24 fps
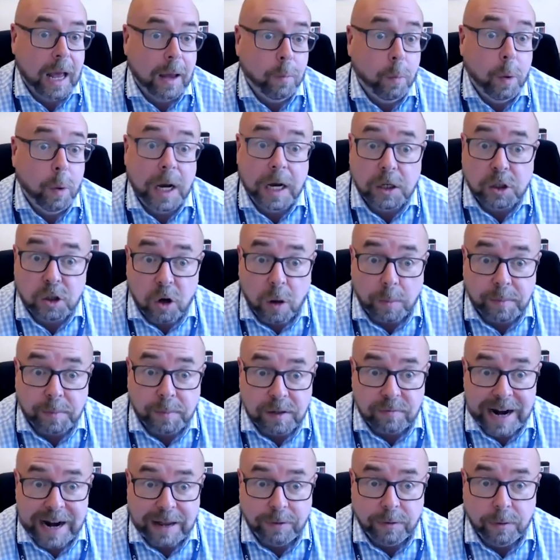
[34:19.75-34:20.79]
workshops
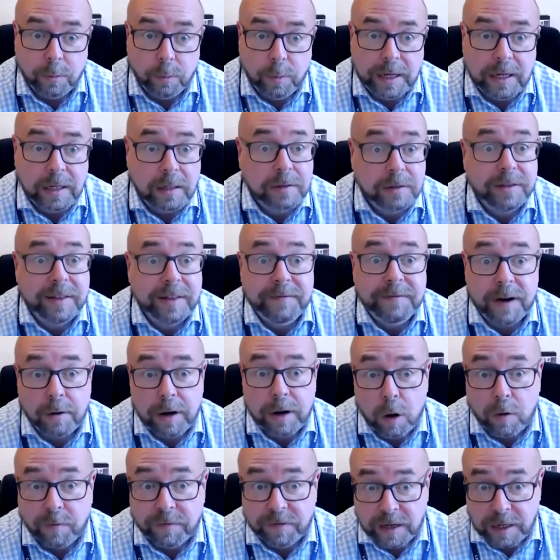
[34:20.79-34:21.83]
around the world. They're very
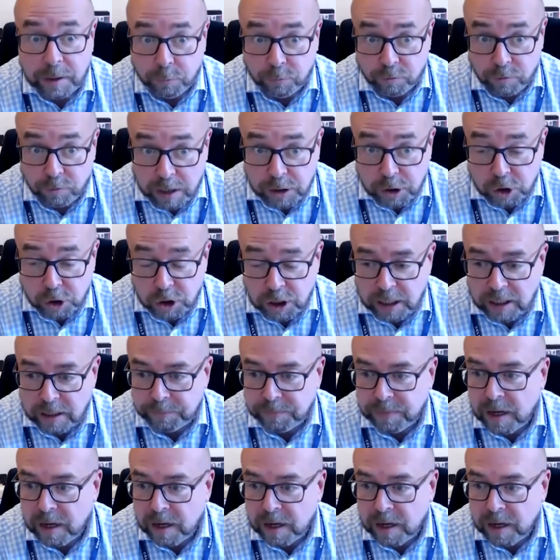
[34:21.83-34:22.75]
often in Russia.